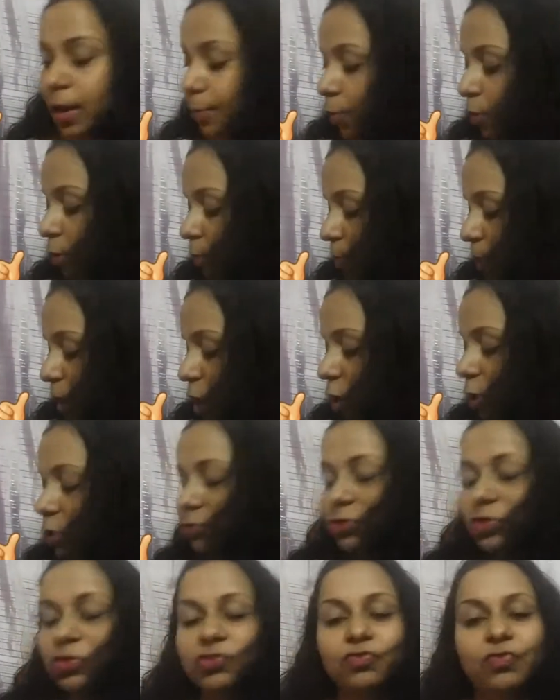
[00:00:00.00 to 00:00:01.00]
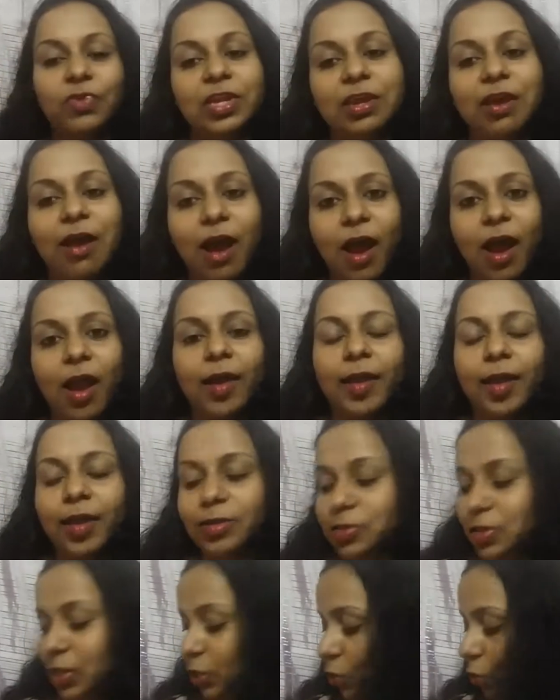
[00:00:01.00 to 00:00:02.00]
cardboard box, which is very hard
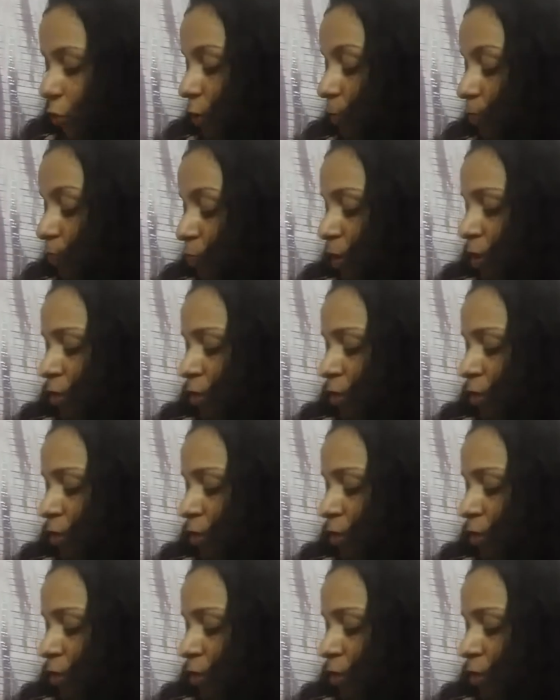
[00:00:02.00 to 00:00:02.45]
and secure,